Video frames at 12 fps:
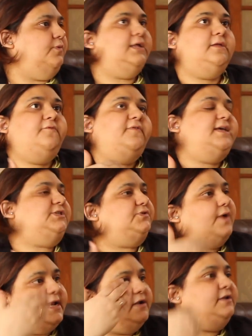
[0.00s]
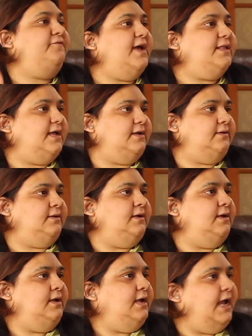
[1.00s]
What are the ways to identify that?
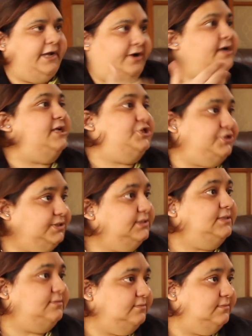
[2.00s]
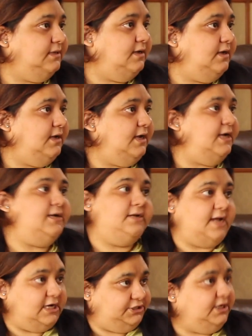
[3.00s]
Accreditations,
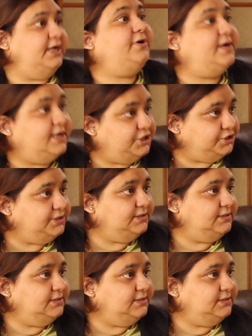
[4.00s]
international accreditations.